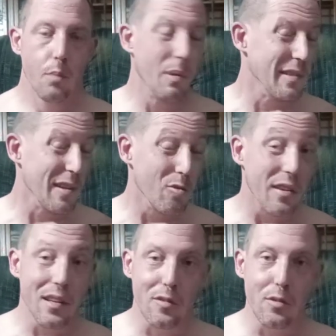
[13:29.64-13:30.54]
But if
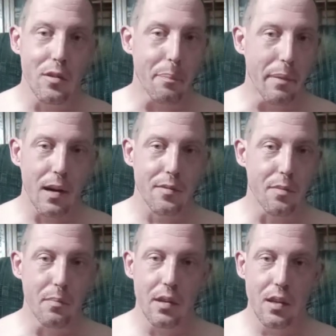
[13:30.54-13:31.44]
they do it back
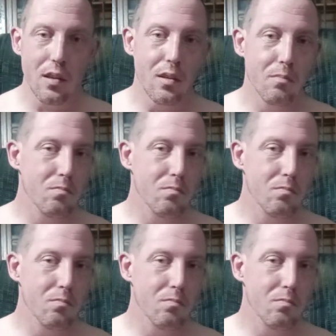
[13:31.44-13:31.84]
to me,